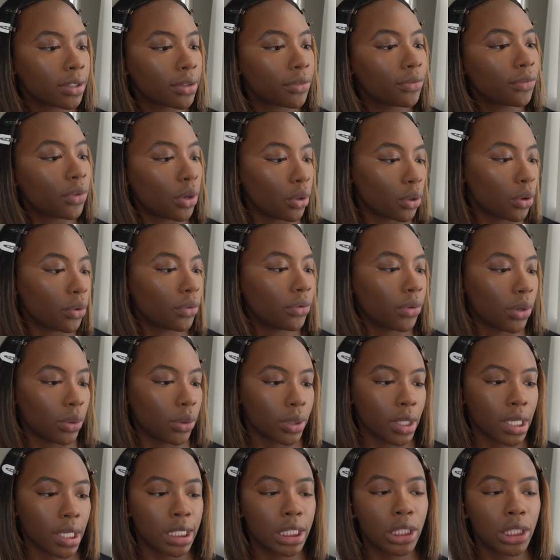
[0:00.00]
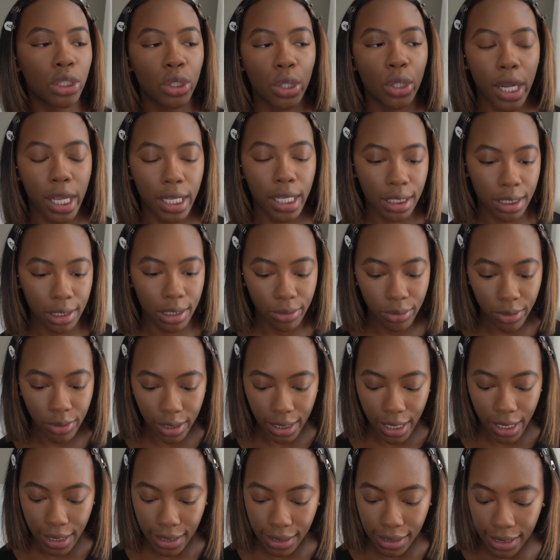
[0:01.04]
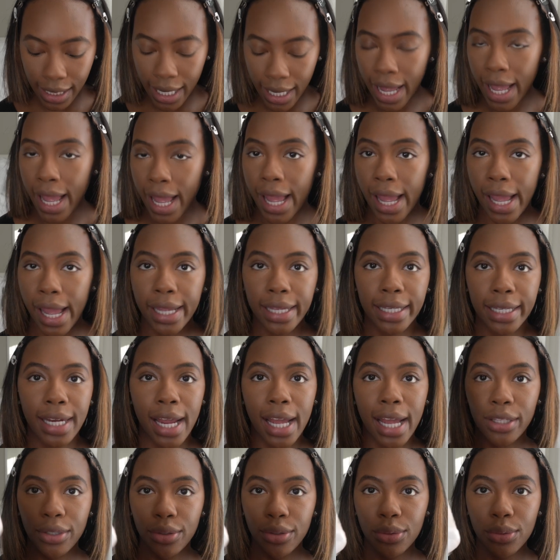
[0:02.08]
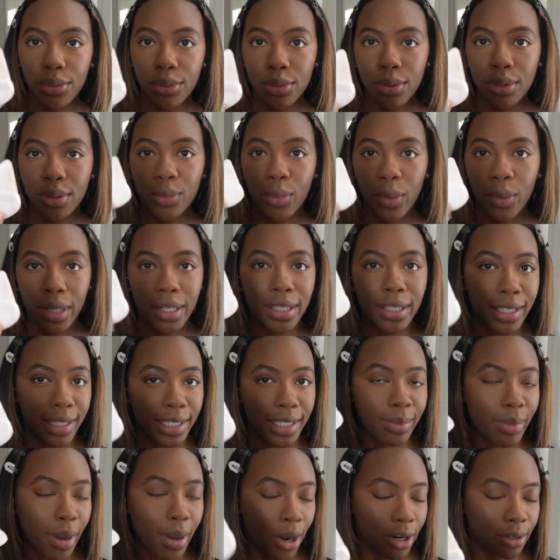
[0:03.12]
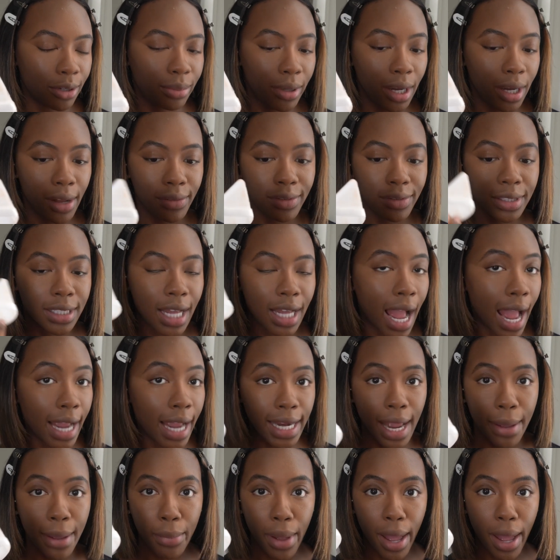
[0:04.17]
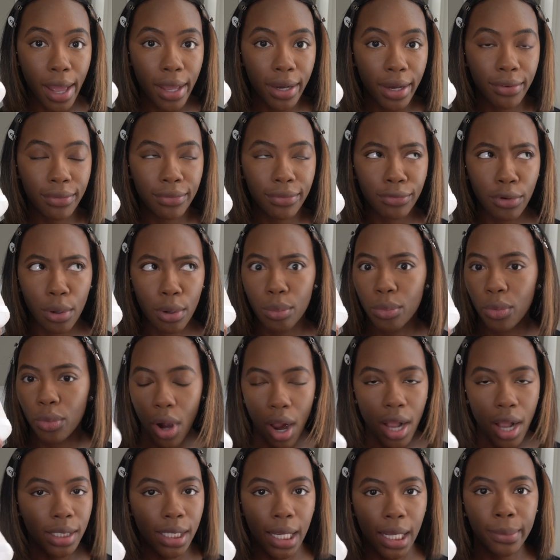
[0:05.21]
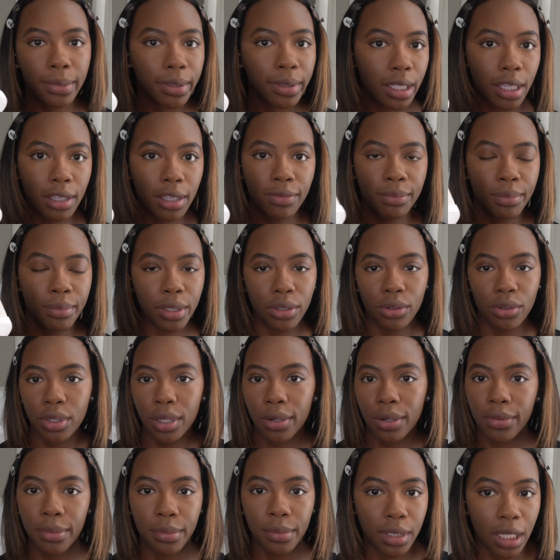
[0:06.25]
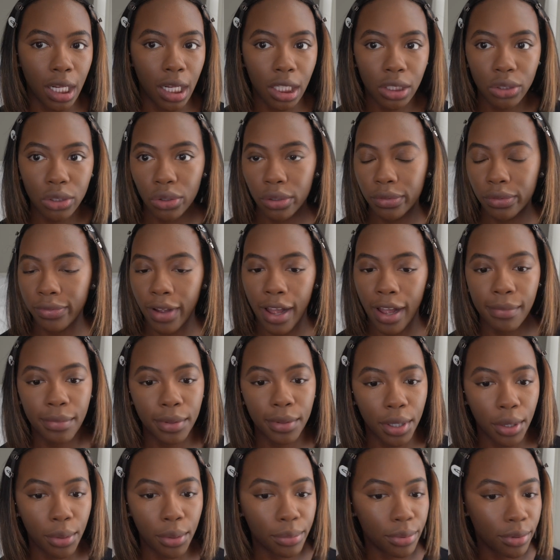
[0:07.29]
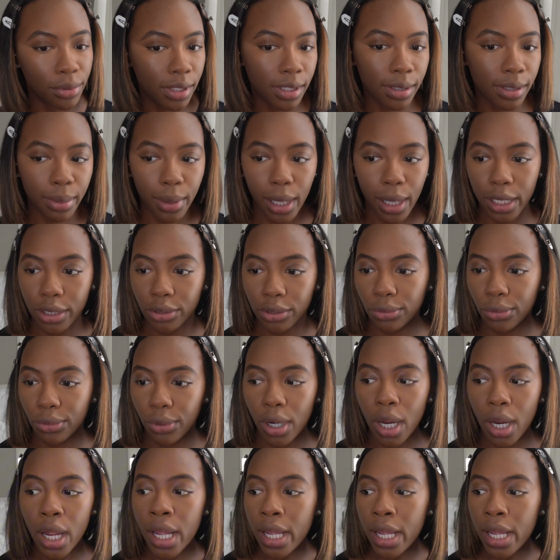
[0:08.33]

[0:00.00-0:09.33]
Photo Focus Translucent, and I use one of these powder puffs. I got mine from Ross, I believe, but you can get them from Dollar Store, Five Below, Beauty Supply Store,